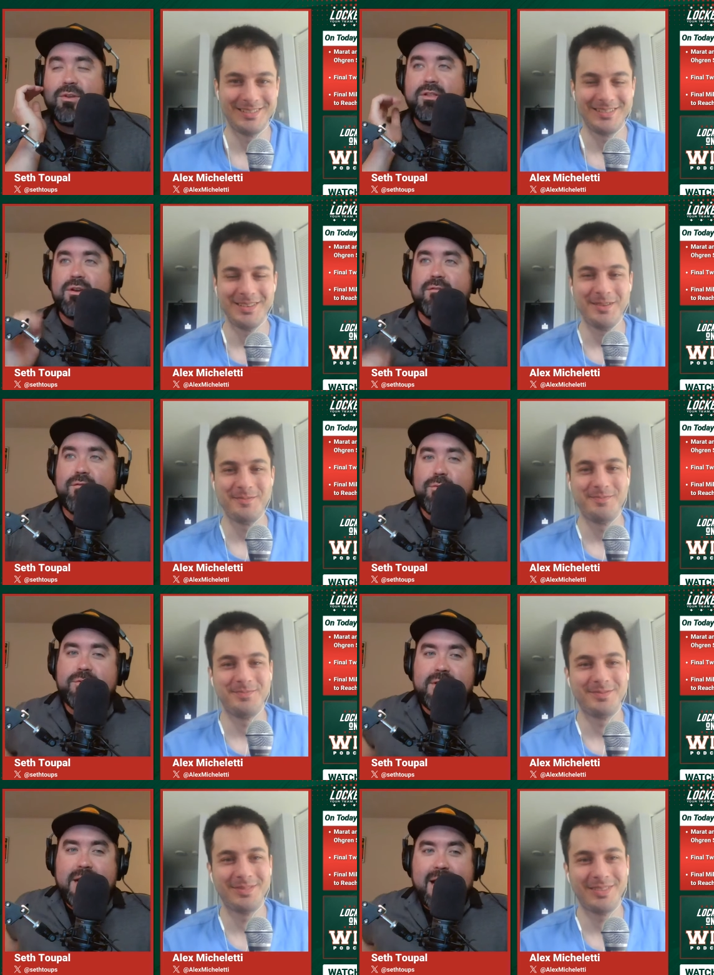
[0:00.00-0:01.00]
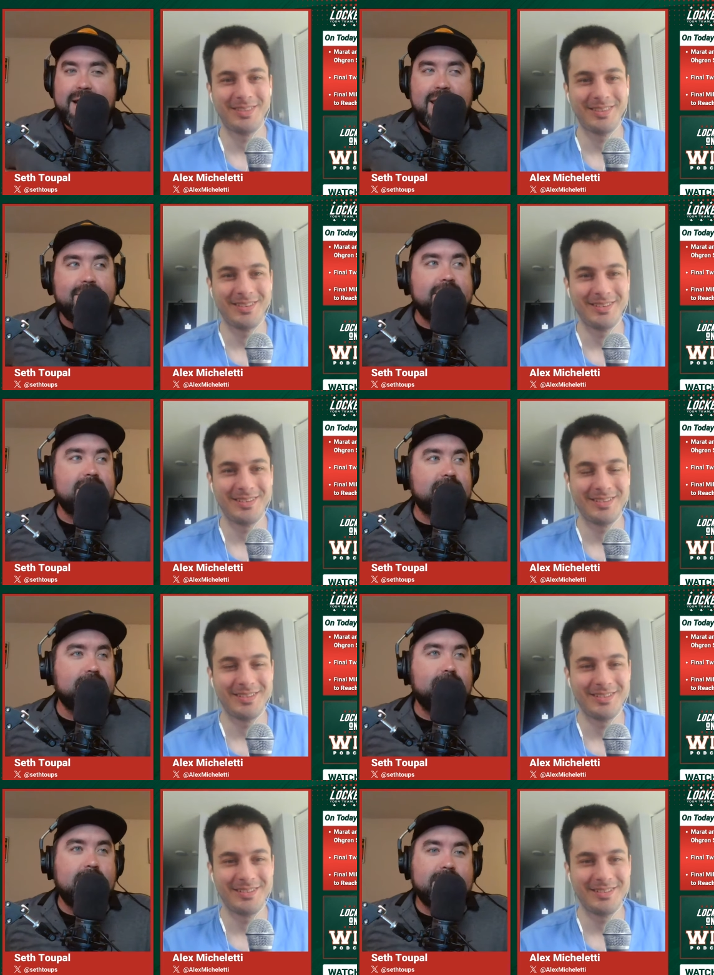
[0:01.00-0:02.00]
Speaker 1: looking forward to not having
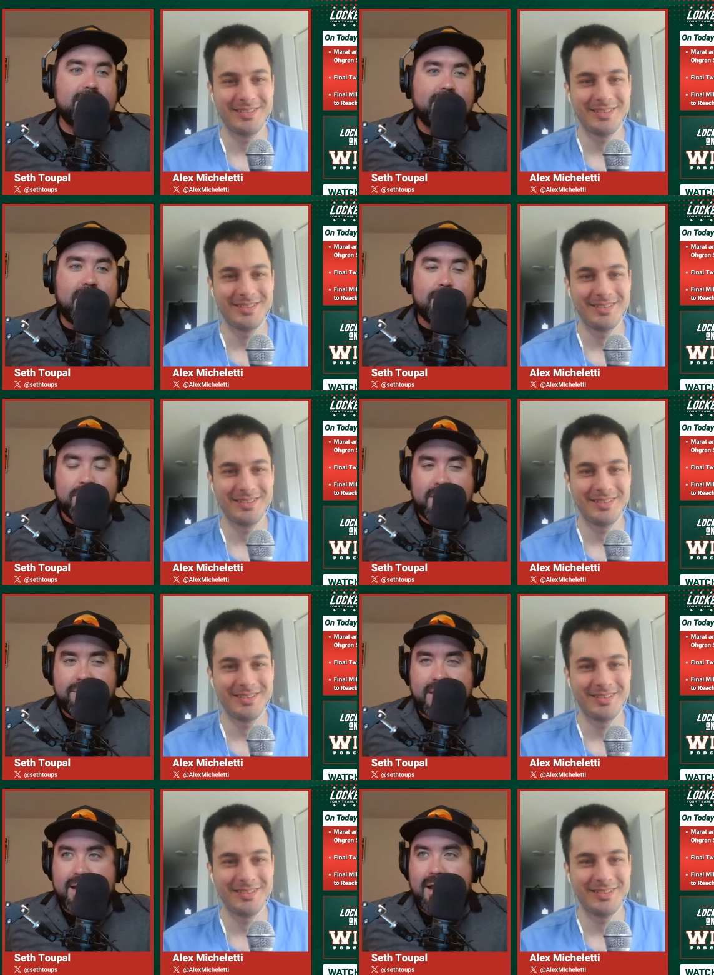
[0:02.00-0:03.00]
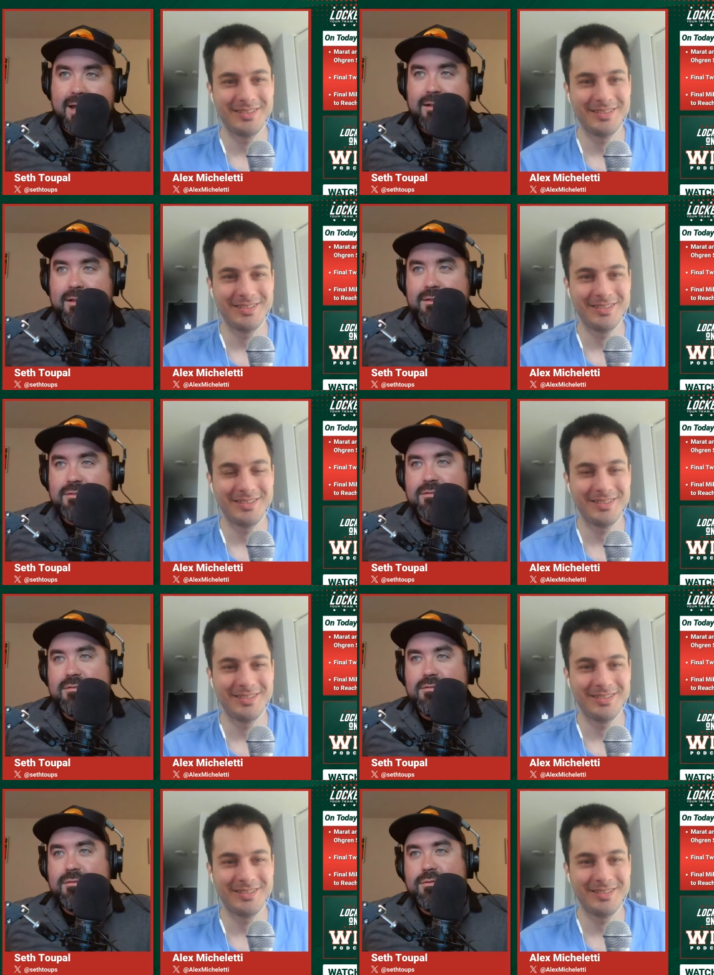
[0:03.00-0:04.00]
to uh, to gripe about that, at
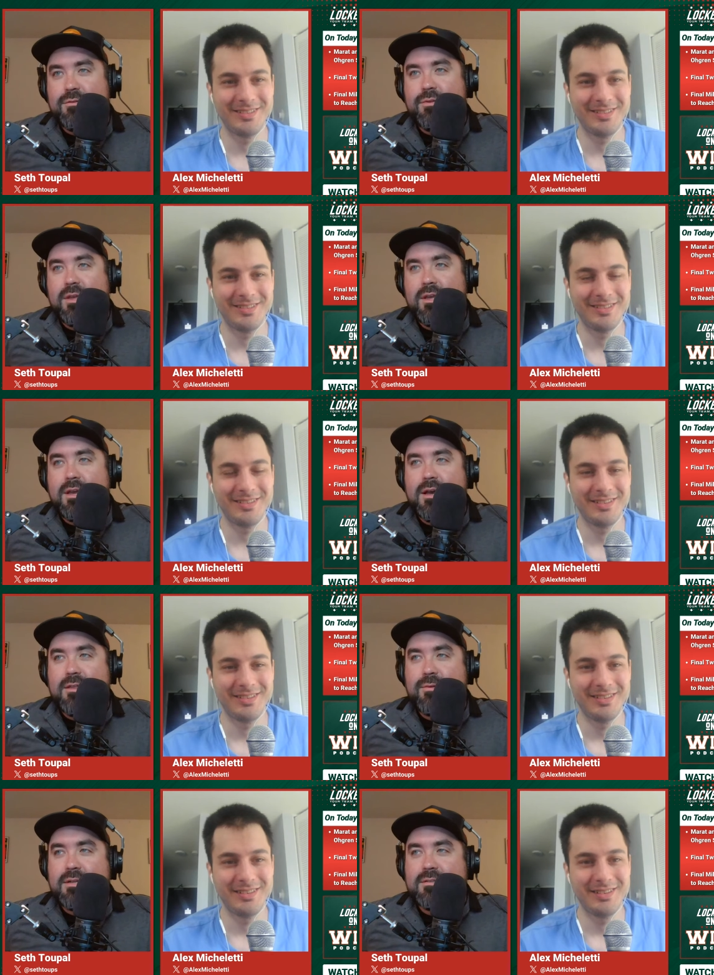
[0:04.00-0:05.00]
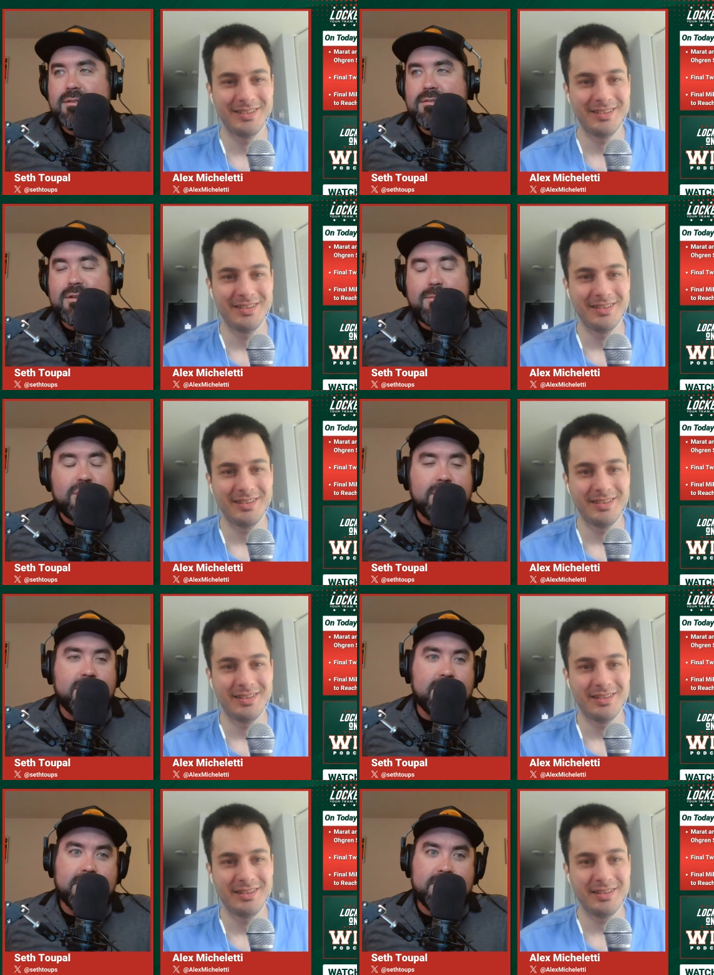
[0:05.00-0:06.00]
least through the uh, the rest of the summer.
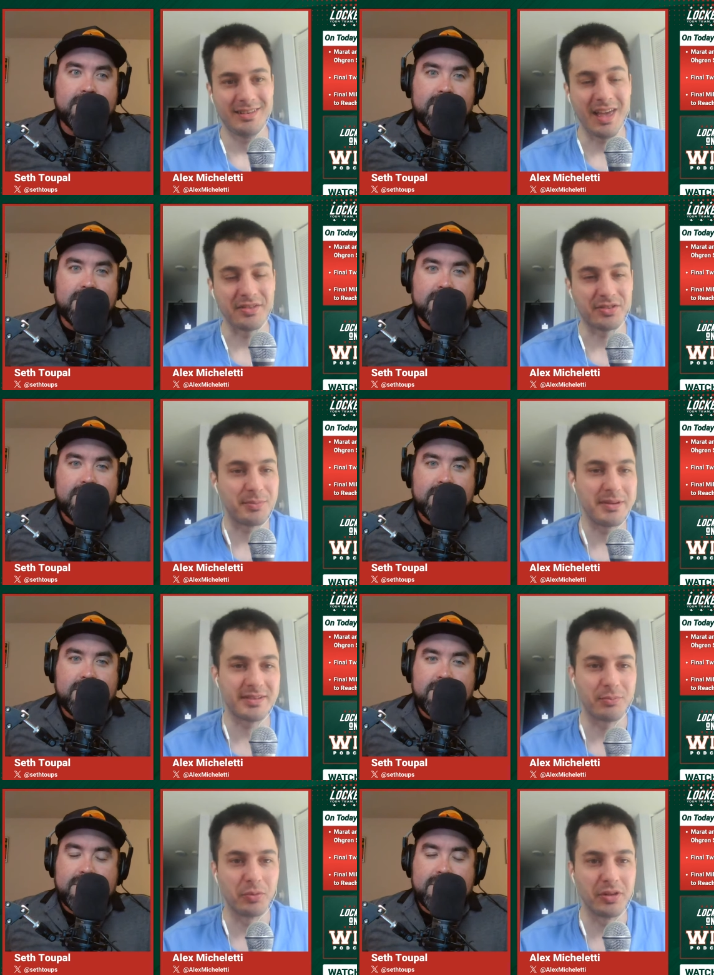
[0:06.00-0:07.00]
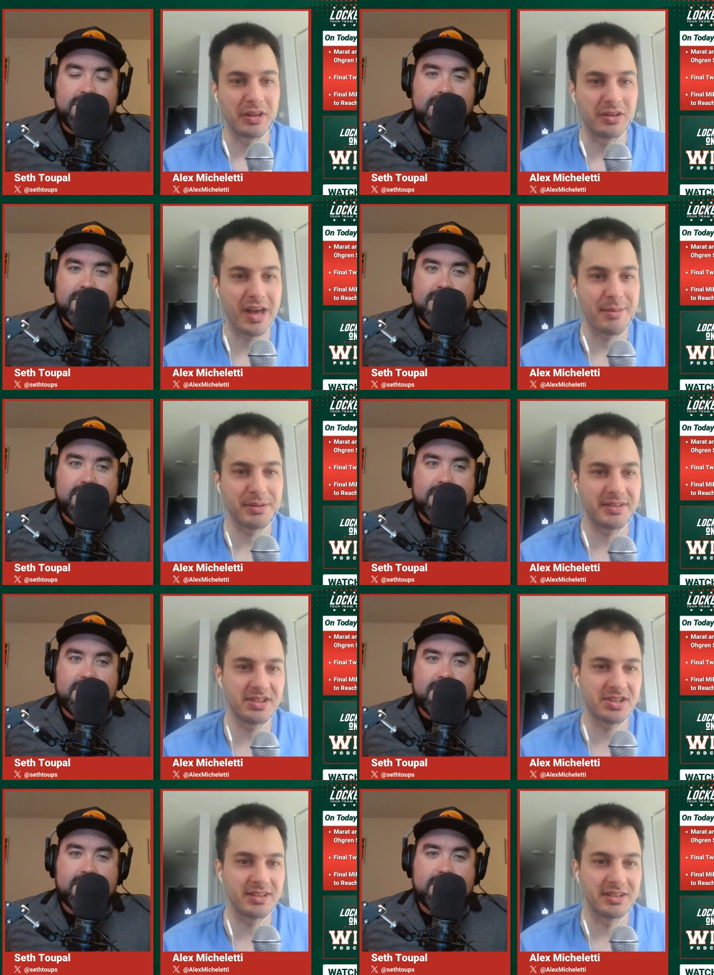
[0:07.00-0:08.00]
Speaker 2: Yeah, there's gonna be some really good
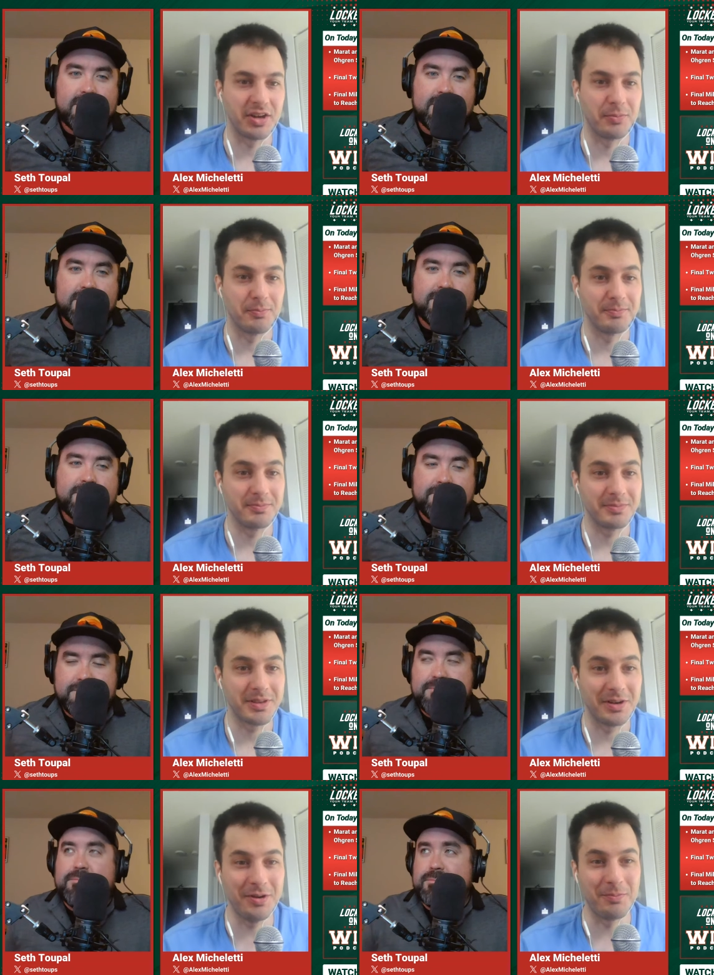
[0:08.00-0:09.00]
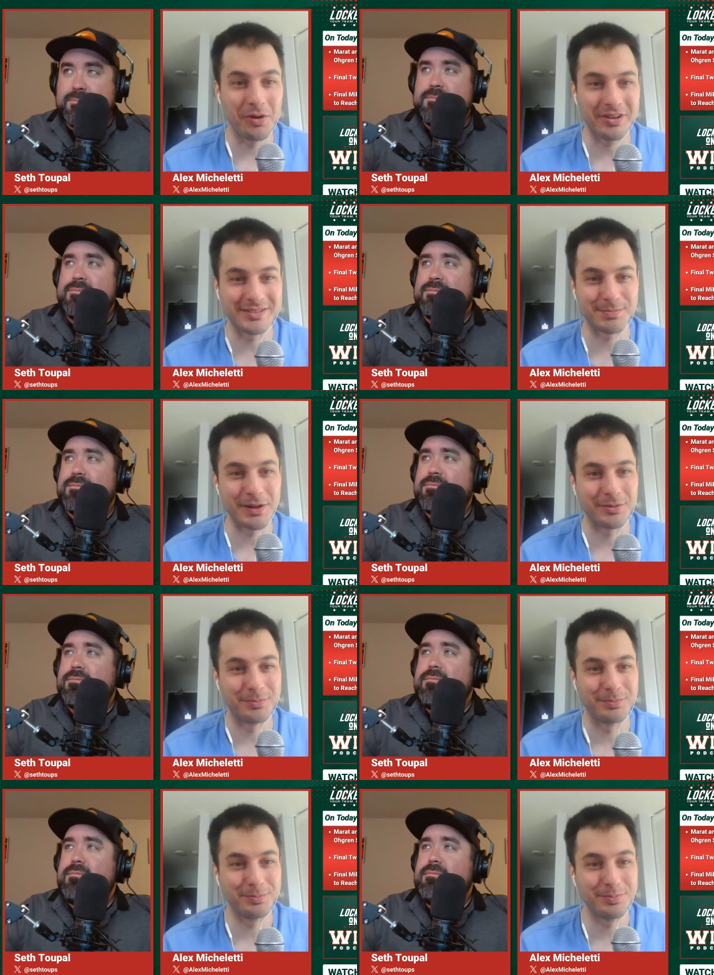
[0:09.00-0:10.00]
competition. You know, you know, Marcus better.
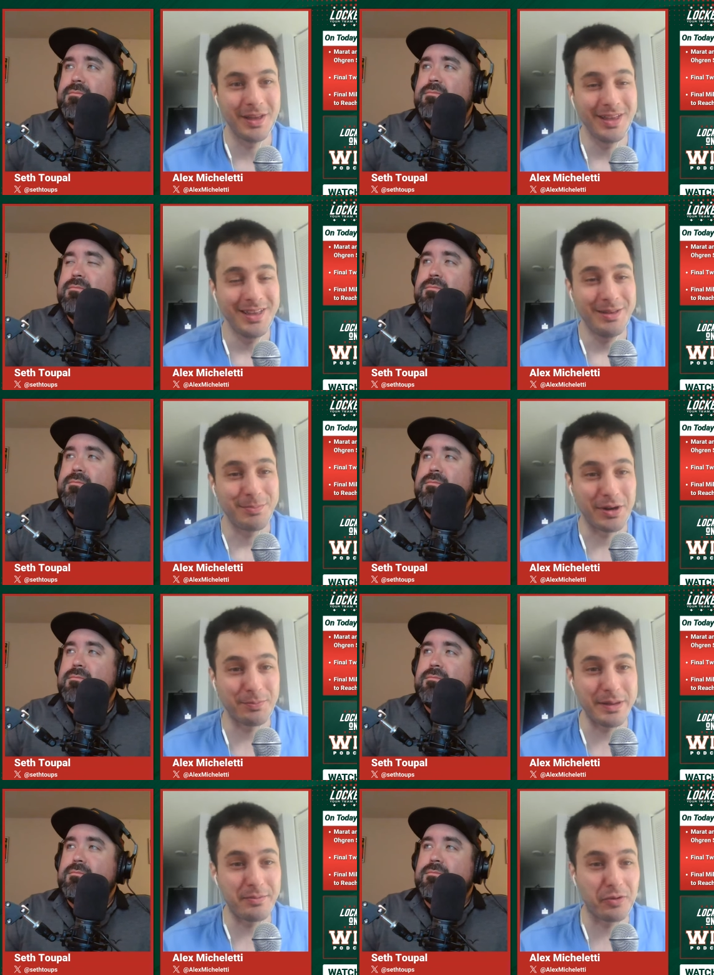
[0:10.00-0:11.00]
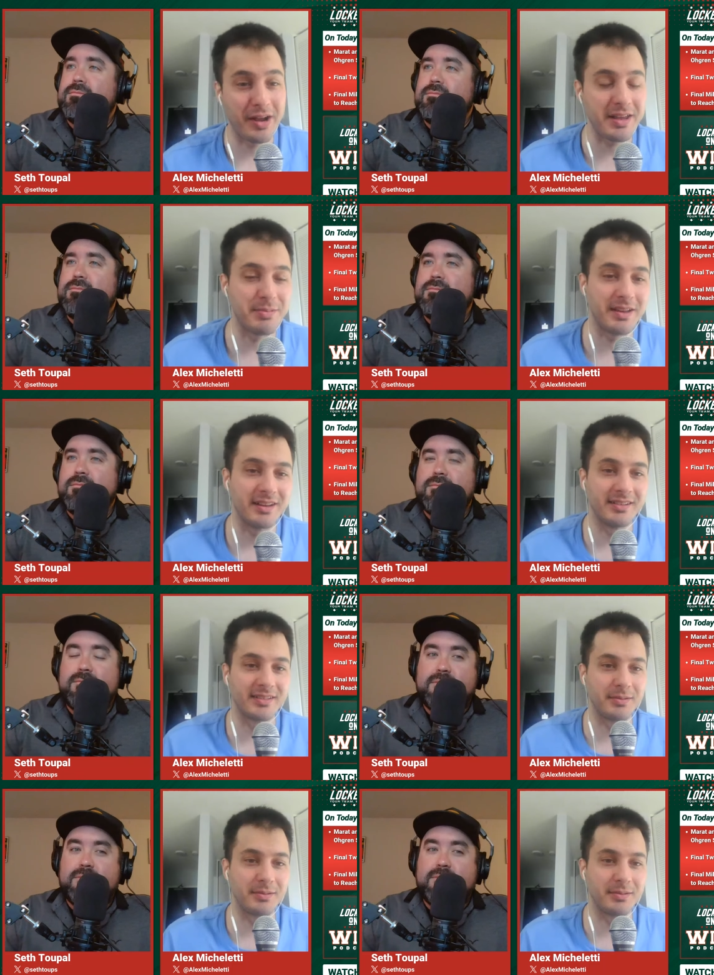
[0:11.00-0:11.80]
Better be ready, because, I